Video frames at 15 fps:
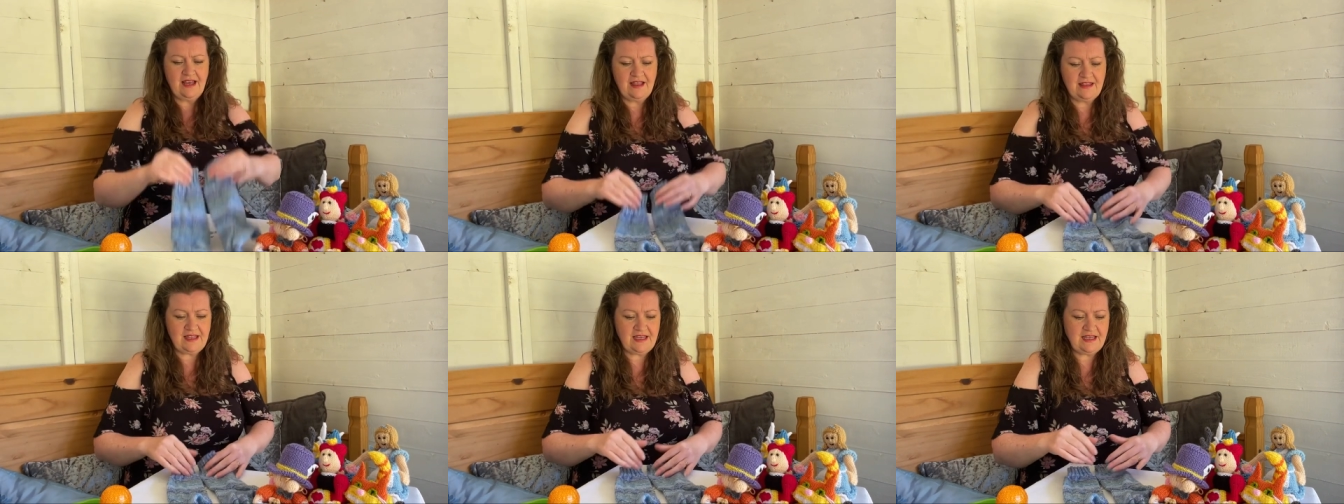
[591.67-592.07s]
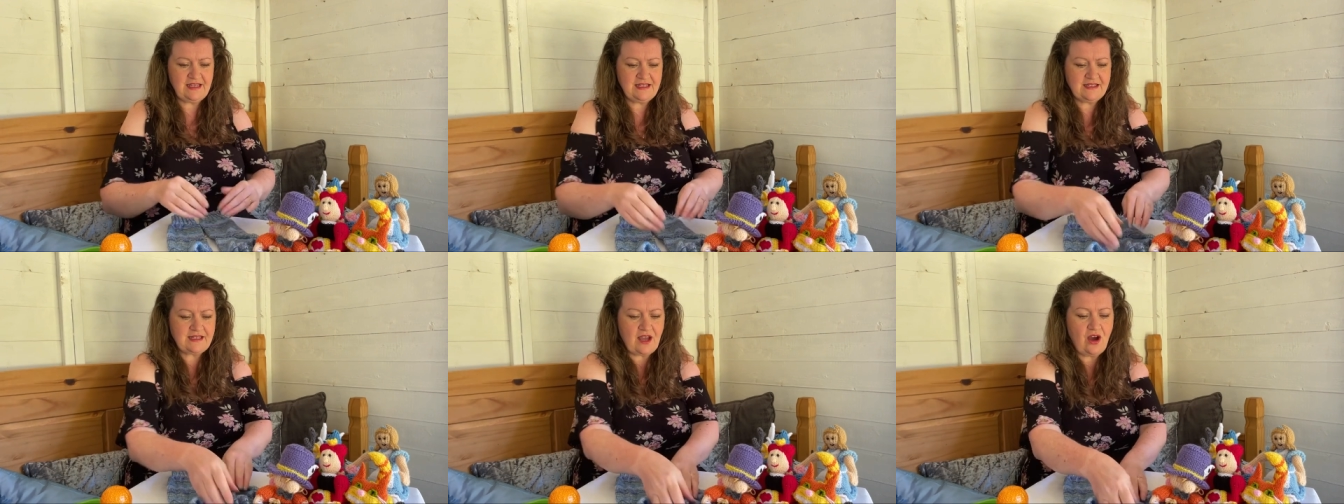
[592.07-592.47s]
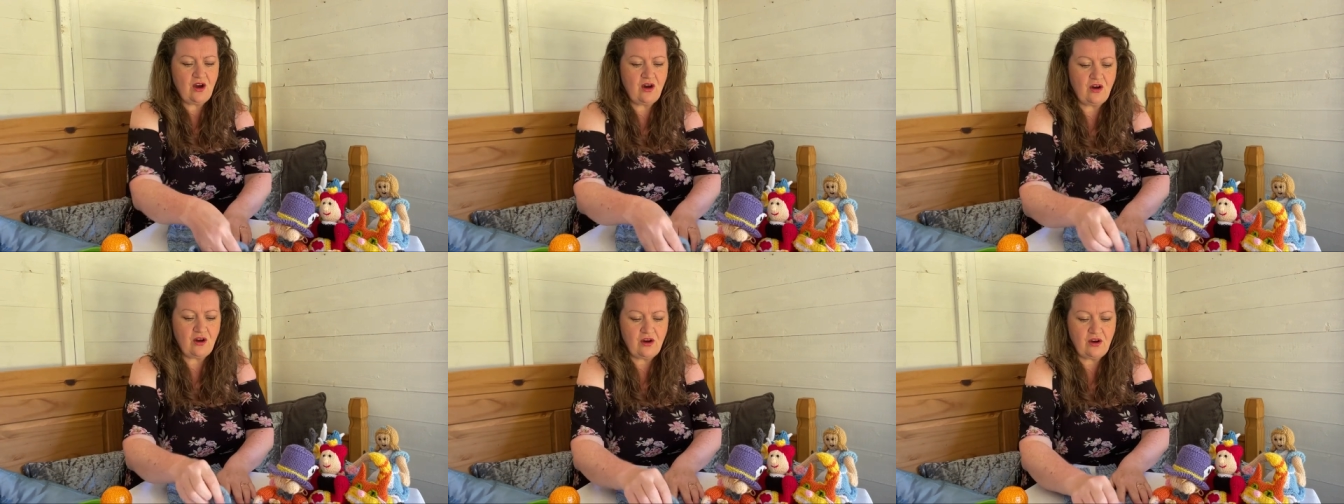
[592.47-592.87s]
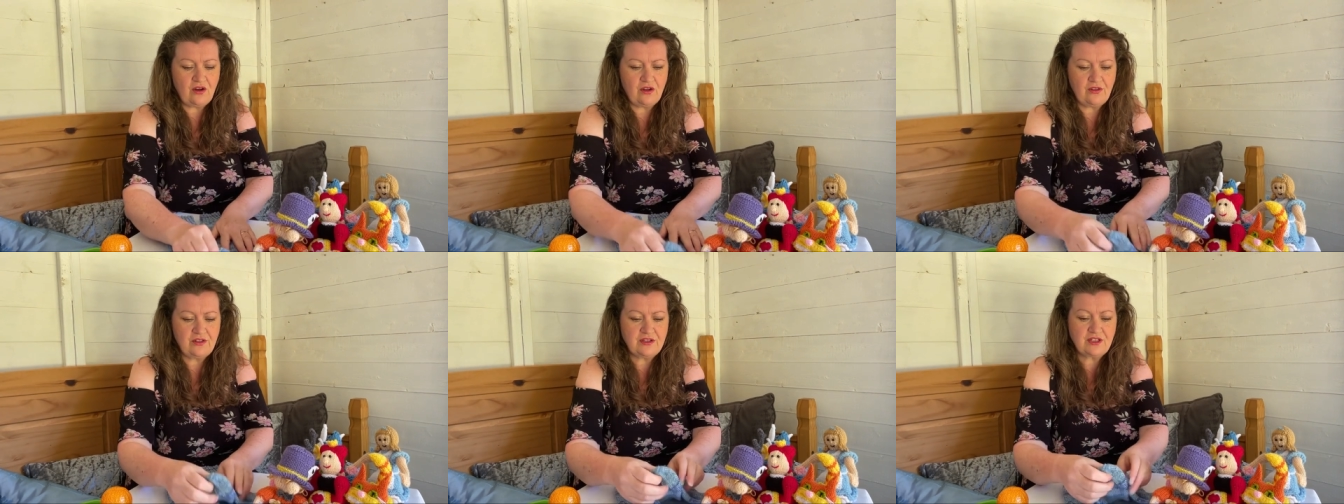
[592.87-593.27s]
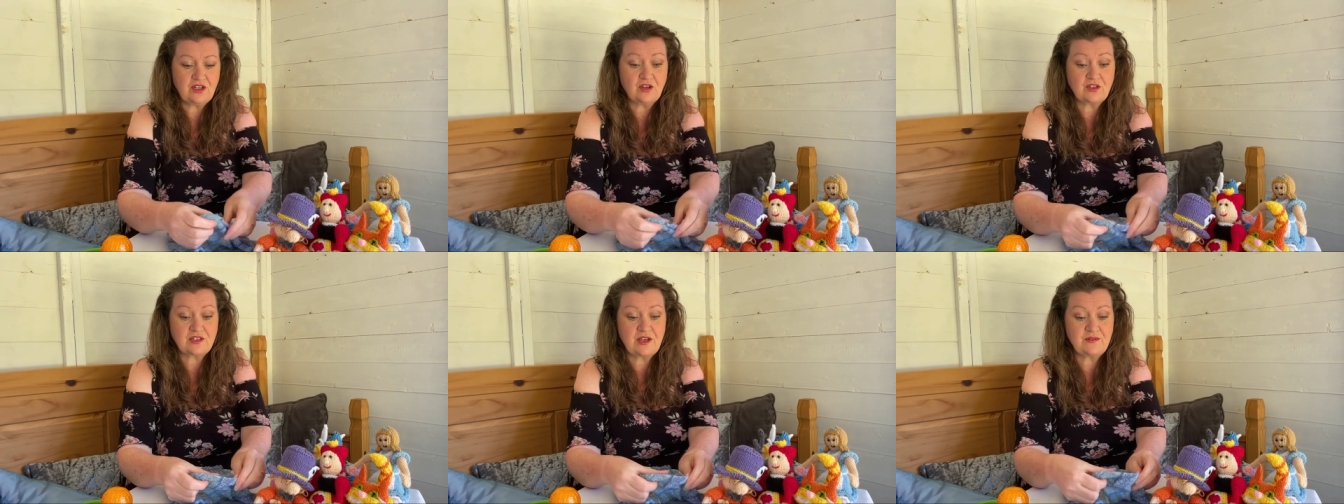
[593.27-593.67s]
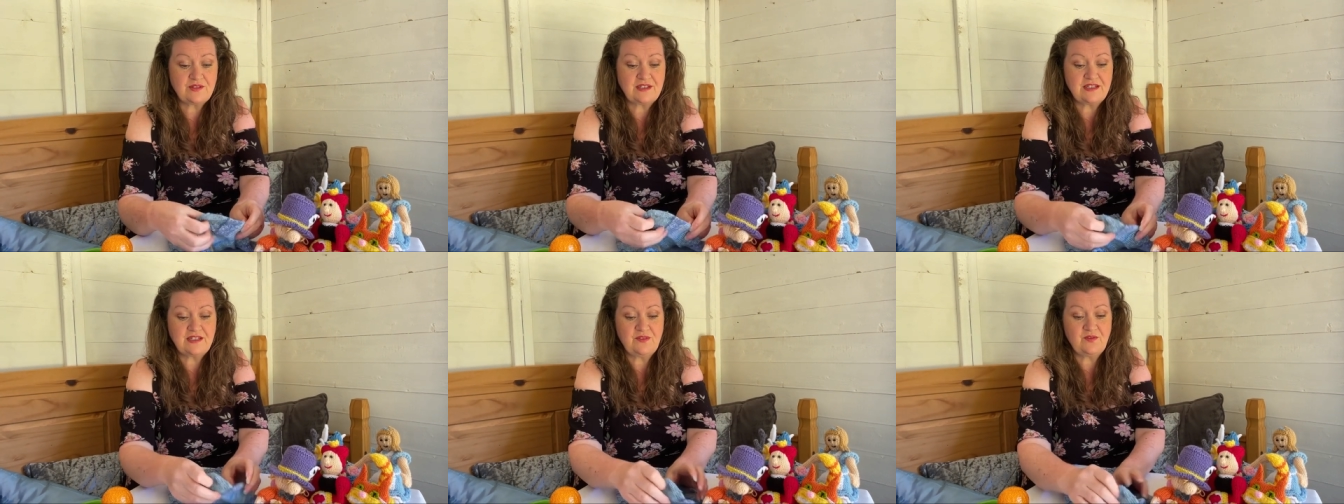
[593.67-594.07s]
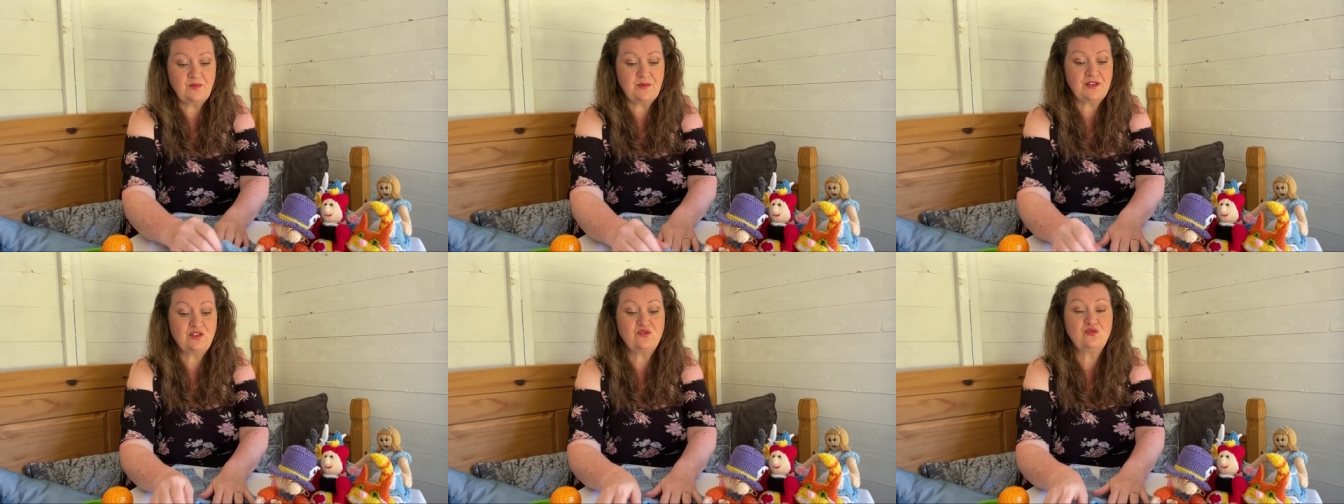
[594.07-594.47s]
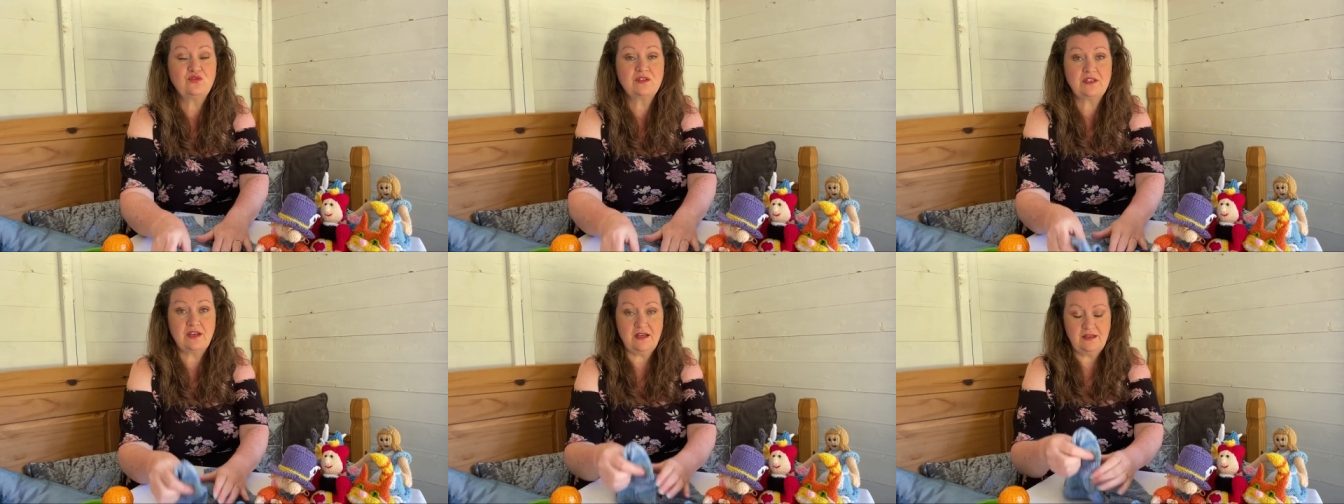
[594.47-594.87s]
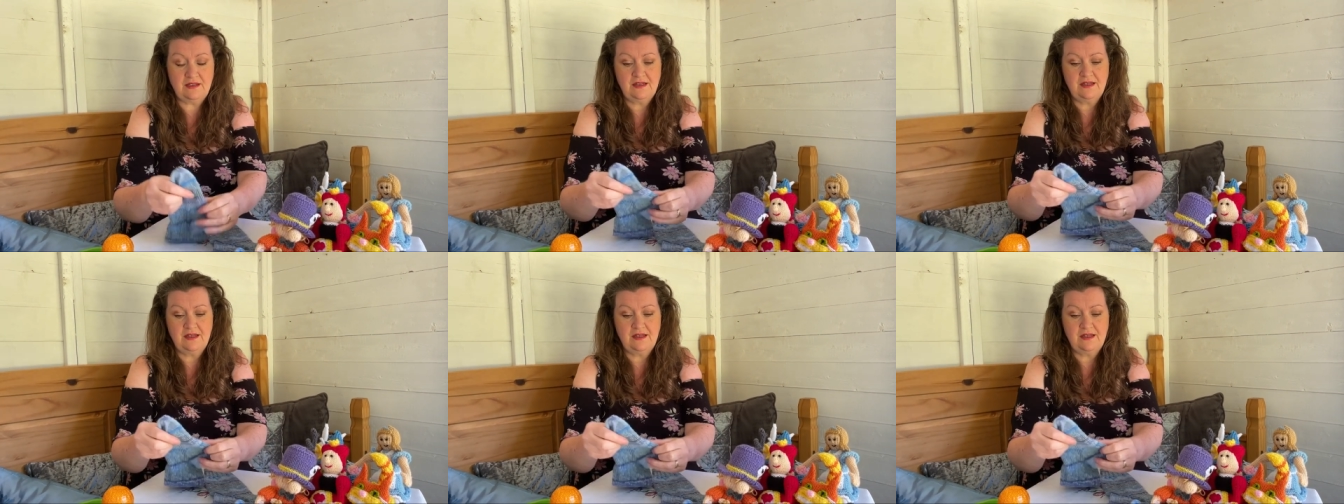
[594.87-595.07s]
These are the socks I was knitting for my daughter.